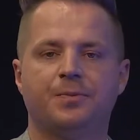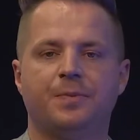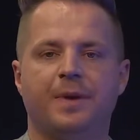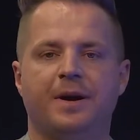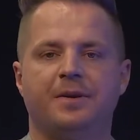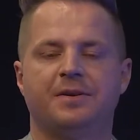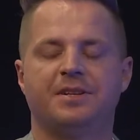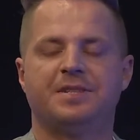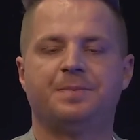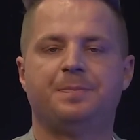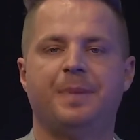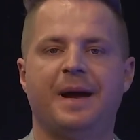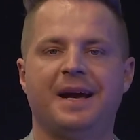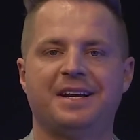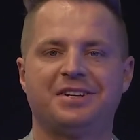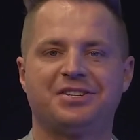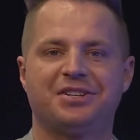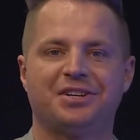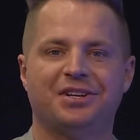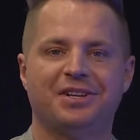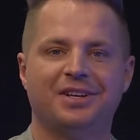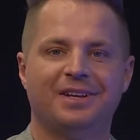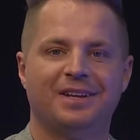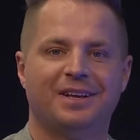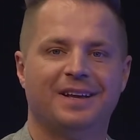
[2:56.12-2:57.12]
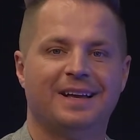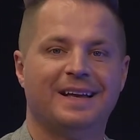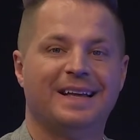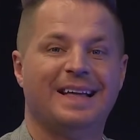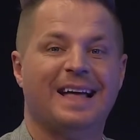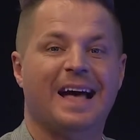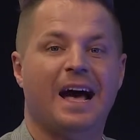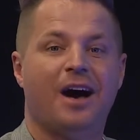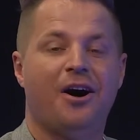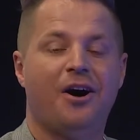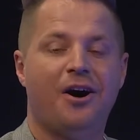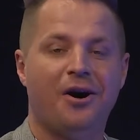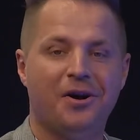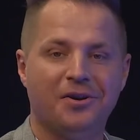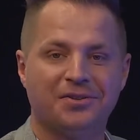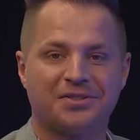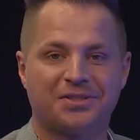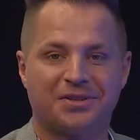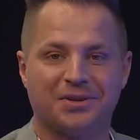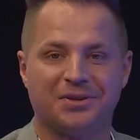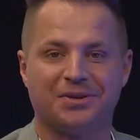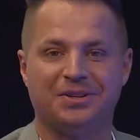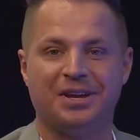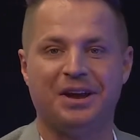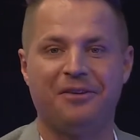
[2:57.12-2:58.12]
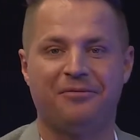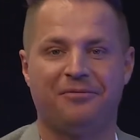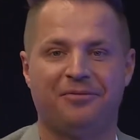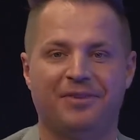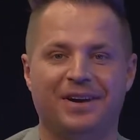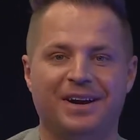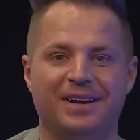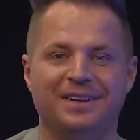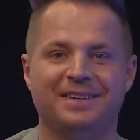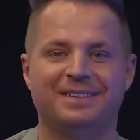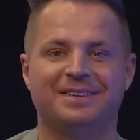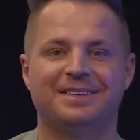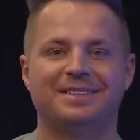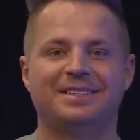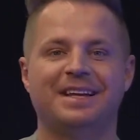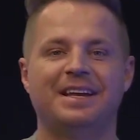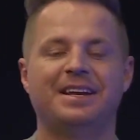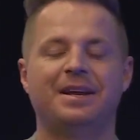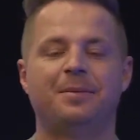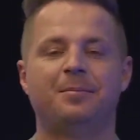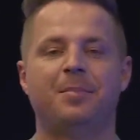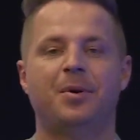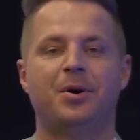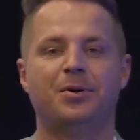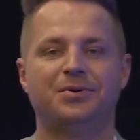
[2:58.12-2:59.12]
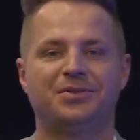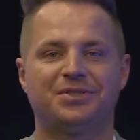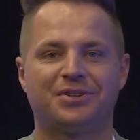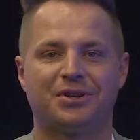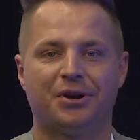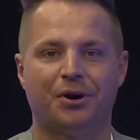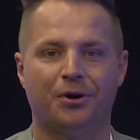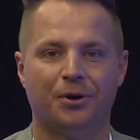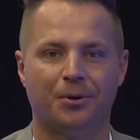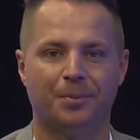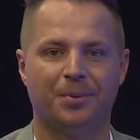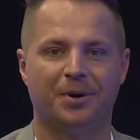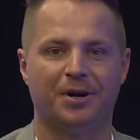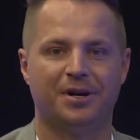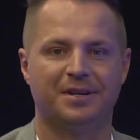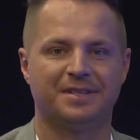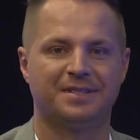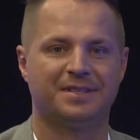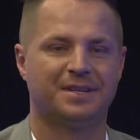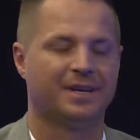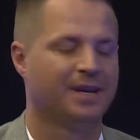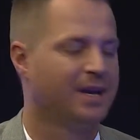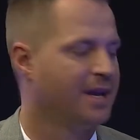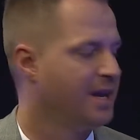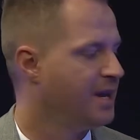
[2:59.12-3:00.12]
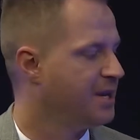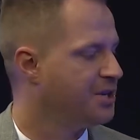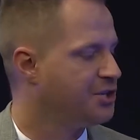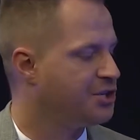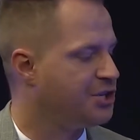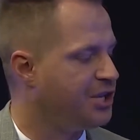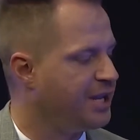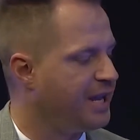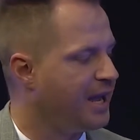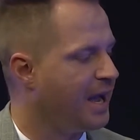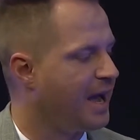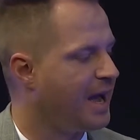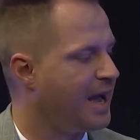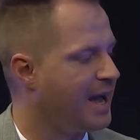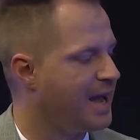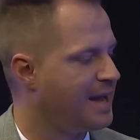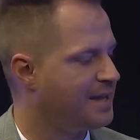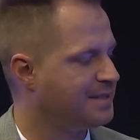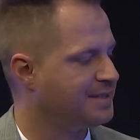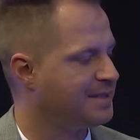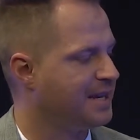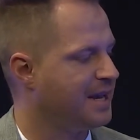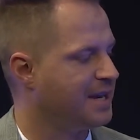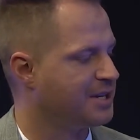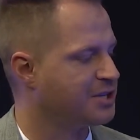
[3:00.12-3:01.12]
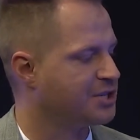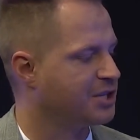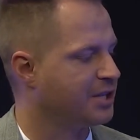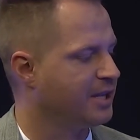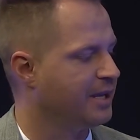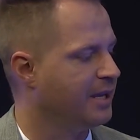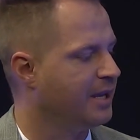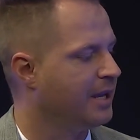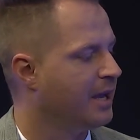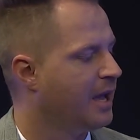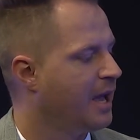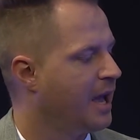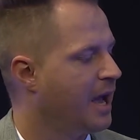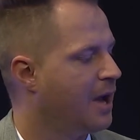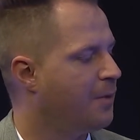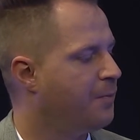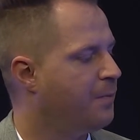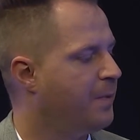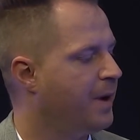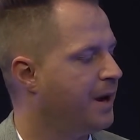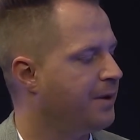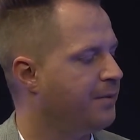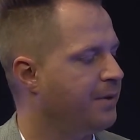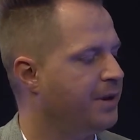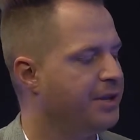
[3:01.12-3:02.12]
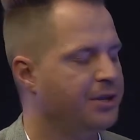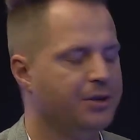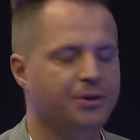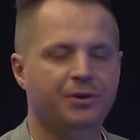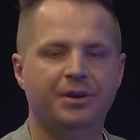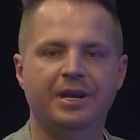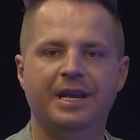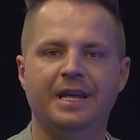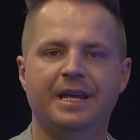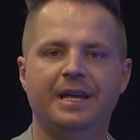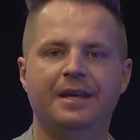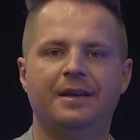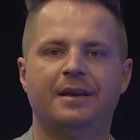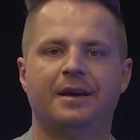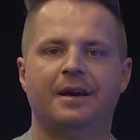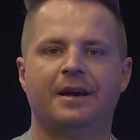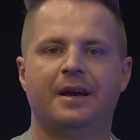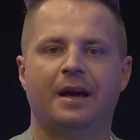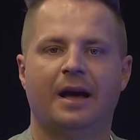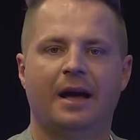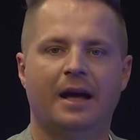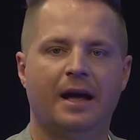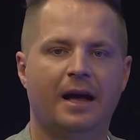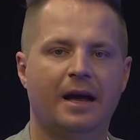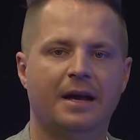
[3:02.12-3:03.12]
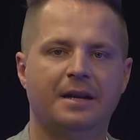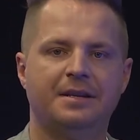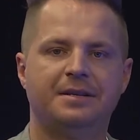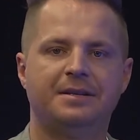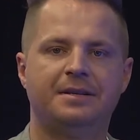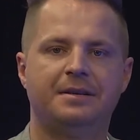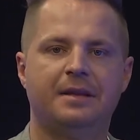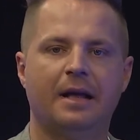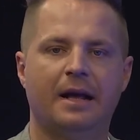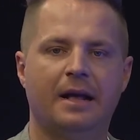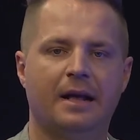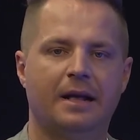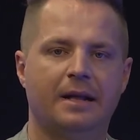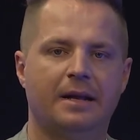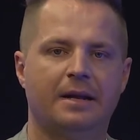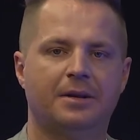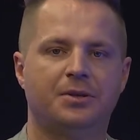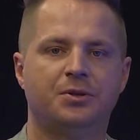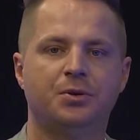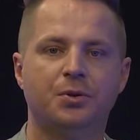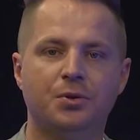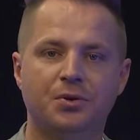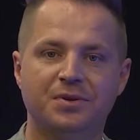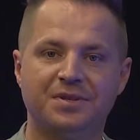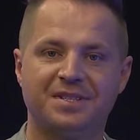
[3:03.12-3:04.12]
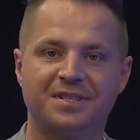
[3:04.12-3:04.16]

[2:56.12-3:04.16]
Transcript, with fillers: very special, also different than the most cobots, she has actually a very unique uh, uh, tool